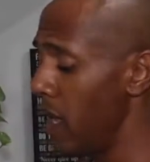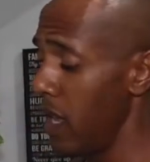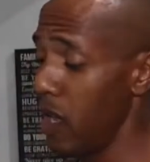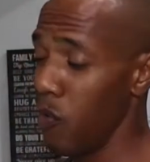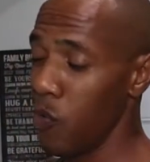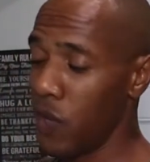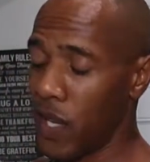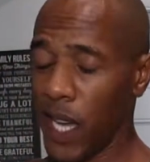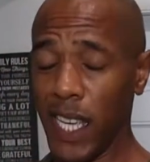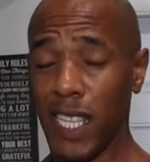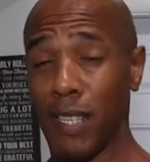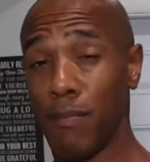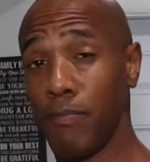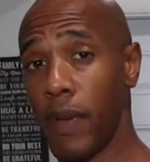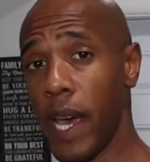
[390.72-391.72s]
It would
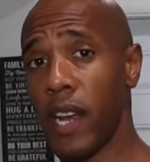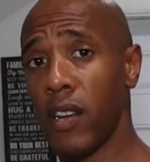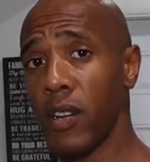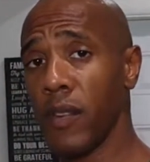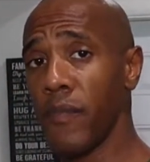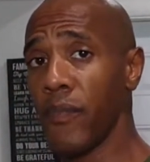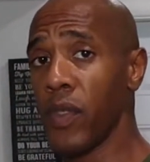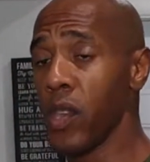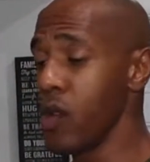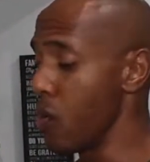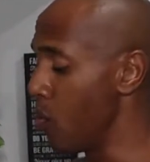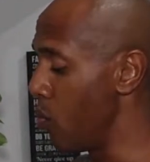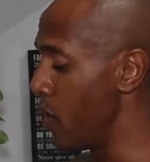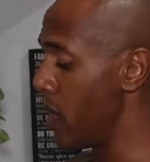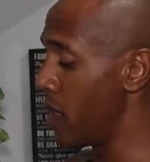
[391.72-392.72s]
taste better
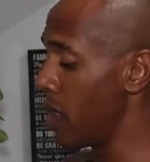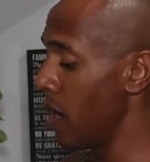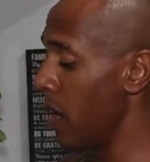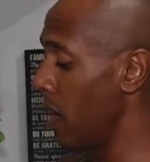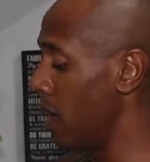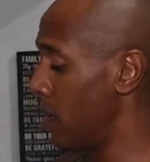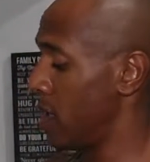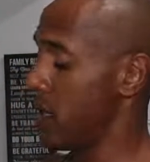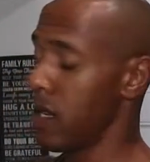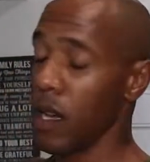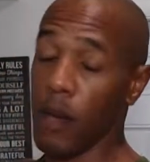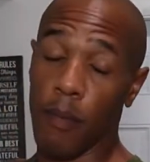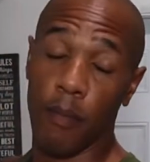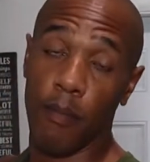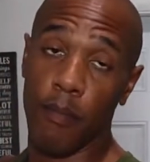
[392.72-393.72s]
with
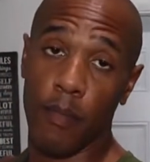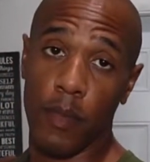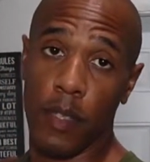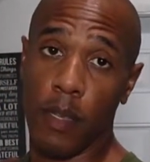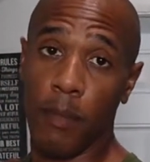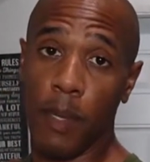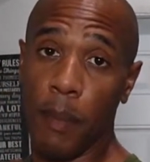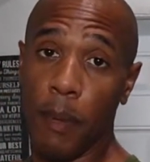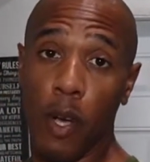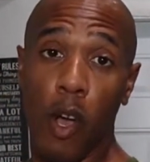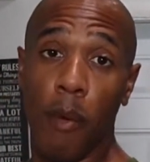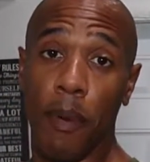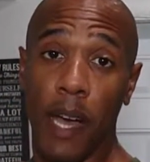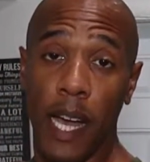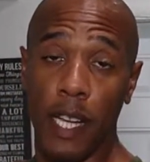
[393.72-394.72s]
some type of
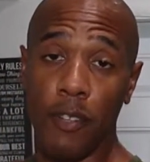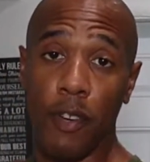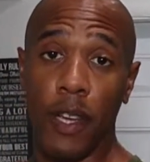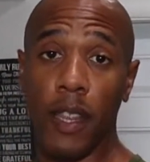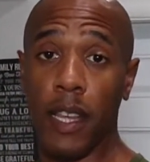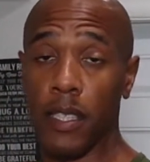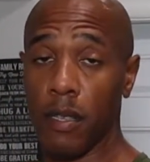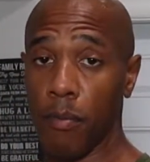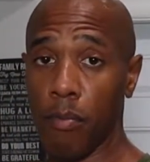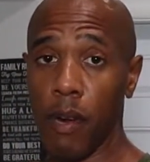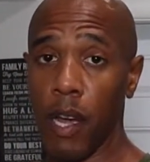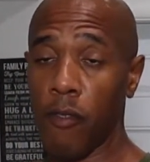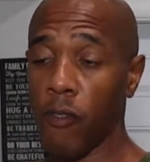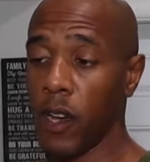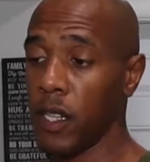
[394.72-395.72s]
carbohydrate, like some
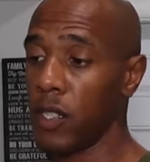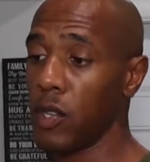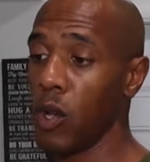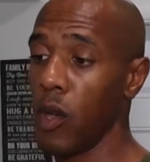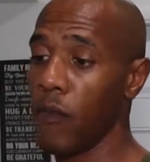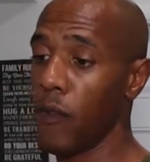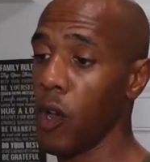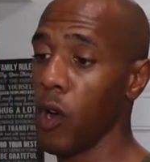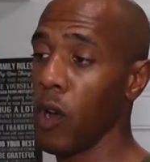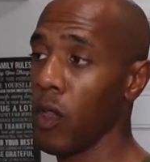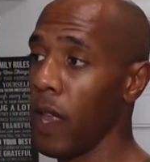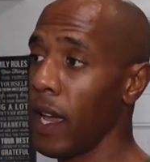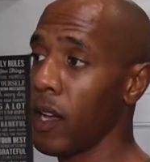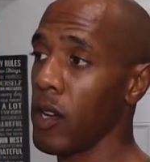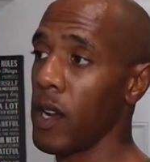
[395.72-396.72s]
brown rice. So if you're
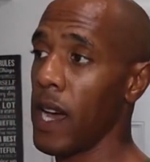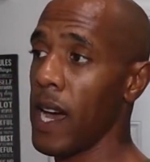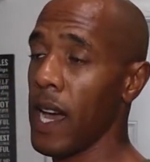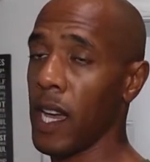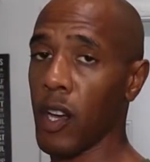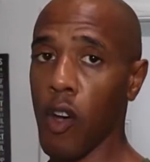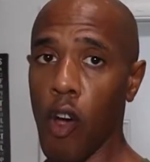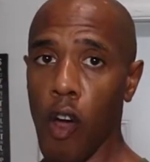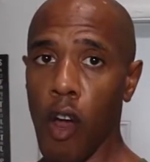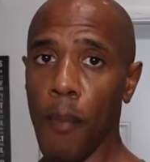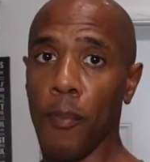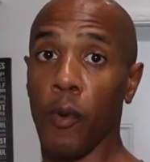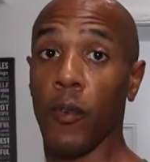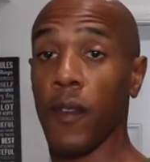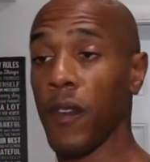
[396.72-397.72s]
like on a high
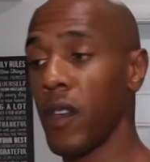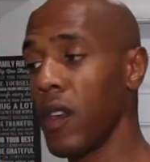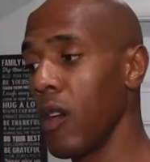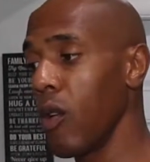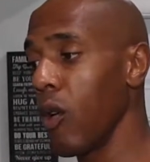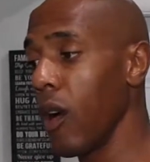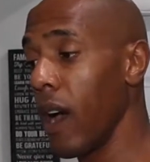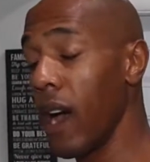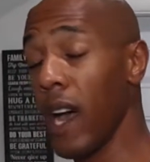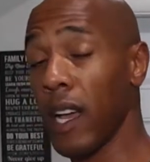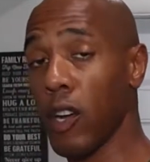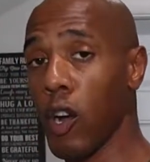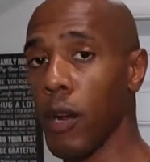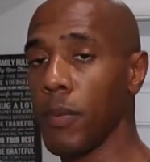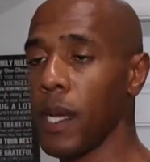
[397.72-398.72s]

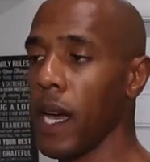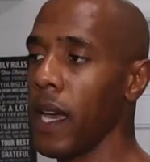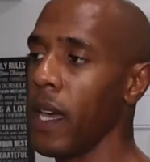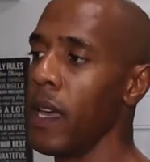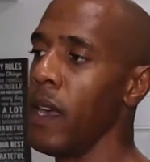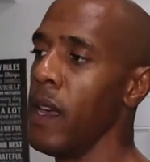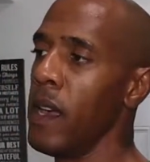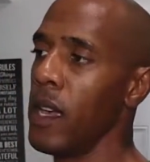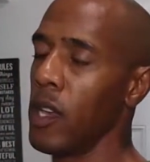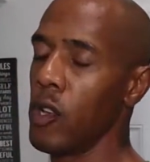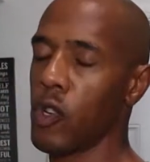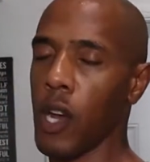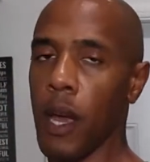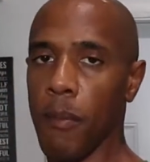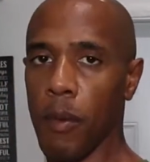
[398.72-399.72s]
carb diet, you're
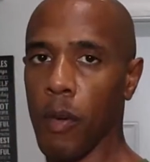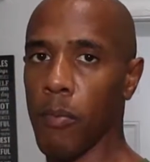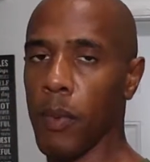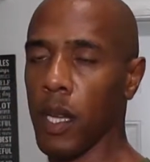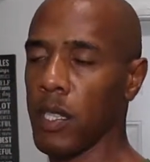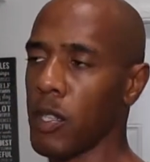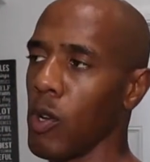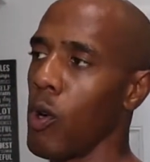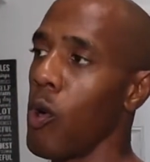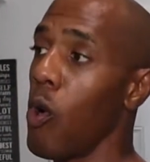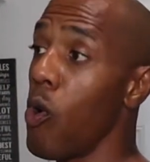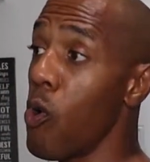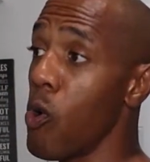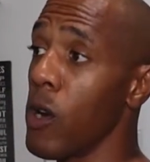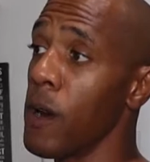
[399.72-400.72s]
trying to build muscle,
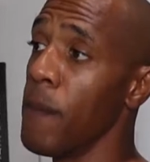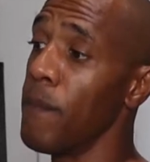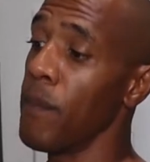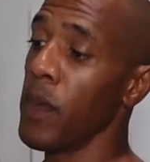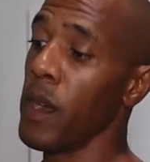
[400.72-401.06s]
or